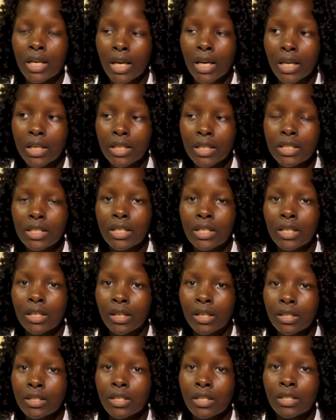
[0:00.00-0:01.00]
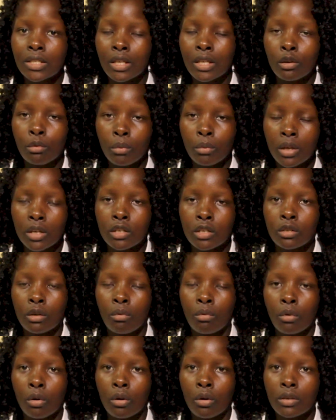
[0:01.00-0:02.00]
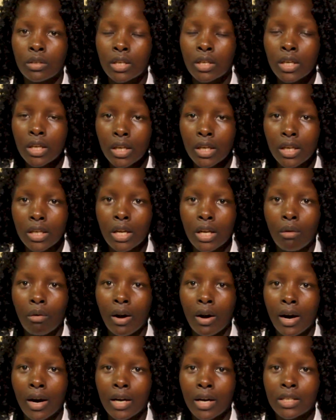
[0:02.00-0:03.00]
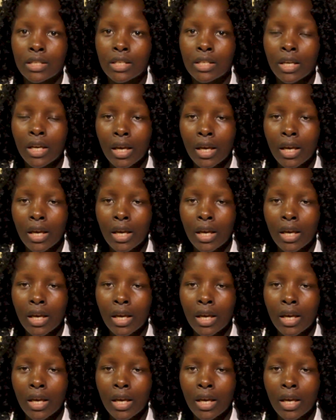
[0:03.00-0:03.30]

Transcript: and it releases the humility of God in our heart.